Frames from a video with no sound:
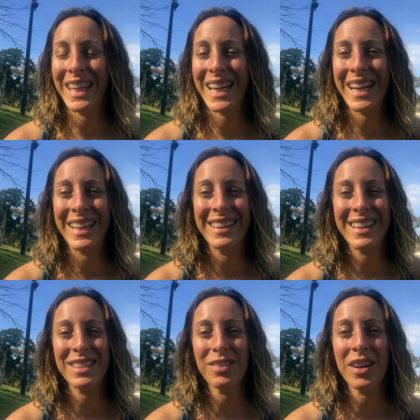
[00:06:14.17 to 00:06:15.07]
Yeah,
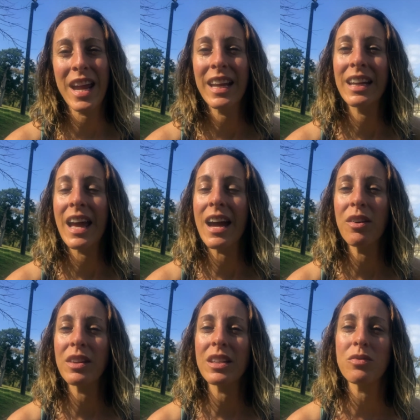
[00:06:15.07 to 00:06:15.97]
thanks for hanging
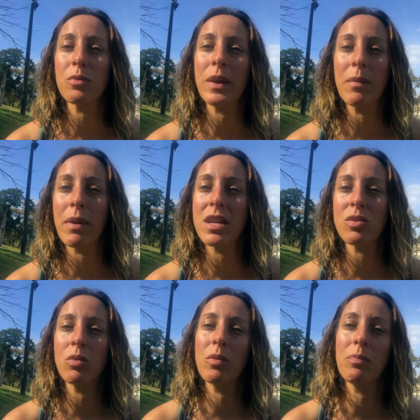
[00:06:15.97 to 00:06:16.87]
out, thanks for being
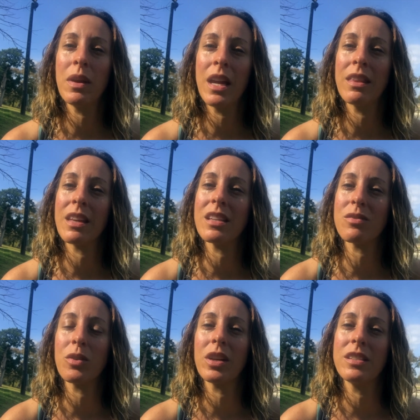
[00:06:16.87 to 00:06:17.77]
patient with me, and
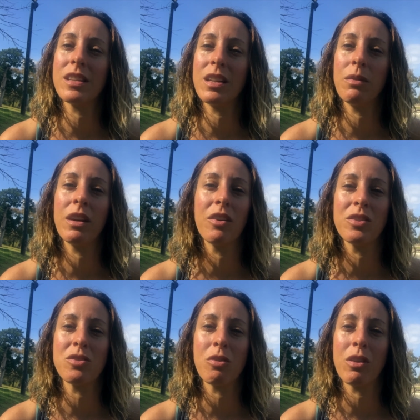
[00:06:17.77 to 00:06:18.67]
thanks for continuing on
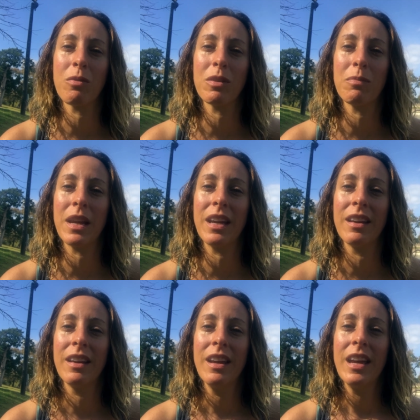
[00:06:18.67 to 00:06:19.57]
this journey with me.
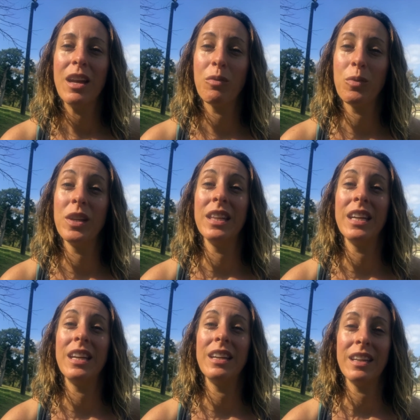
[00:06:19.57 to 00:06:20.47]
It
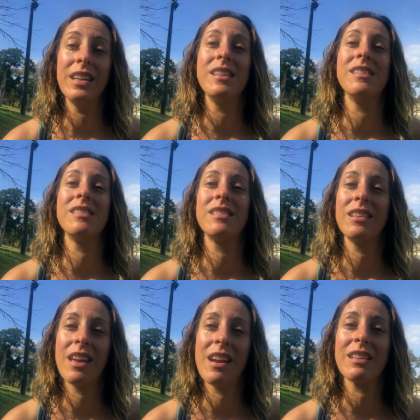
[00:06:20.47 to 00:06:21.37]
really is
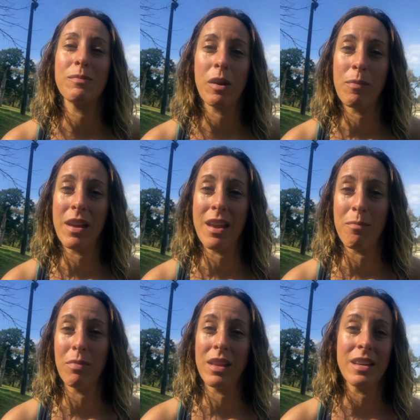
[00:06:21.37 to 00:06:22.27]
an experiment
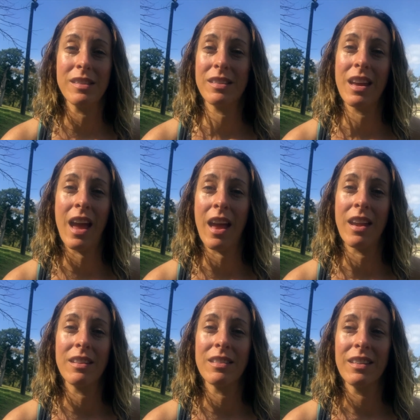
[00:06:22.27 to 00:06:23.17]
in bliss,
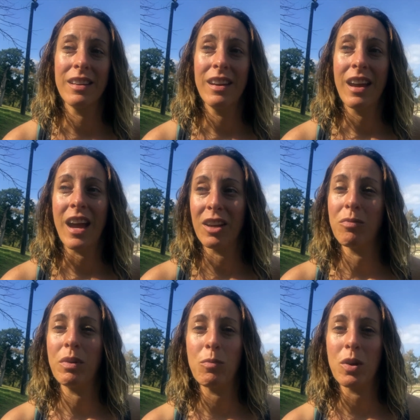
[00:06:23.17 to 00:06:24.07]
and I
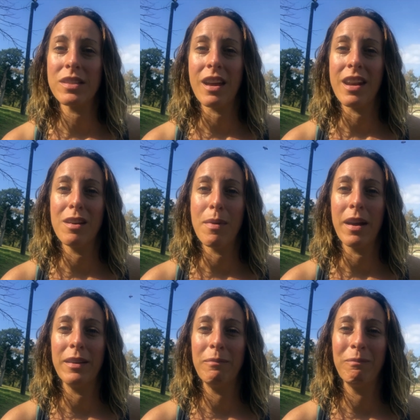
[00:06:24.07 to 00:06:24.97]
couldn't be more excited
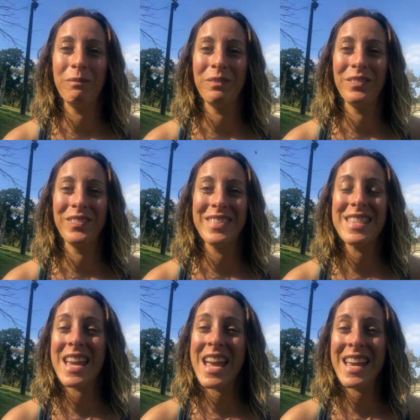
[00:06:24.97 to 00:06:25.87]
about it.
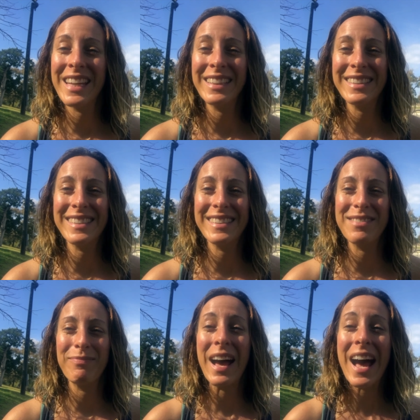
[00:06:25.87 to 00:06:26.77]
Thanks.
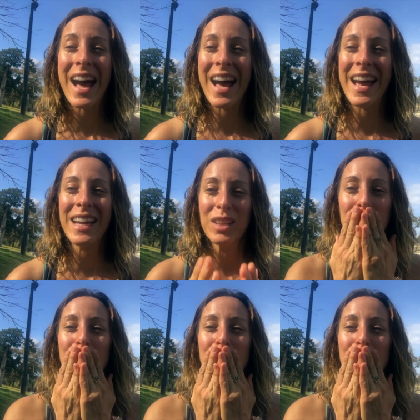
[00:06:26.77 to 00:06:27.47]
Bye.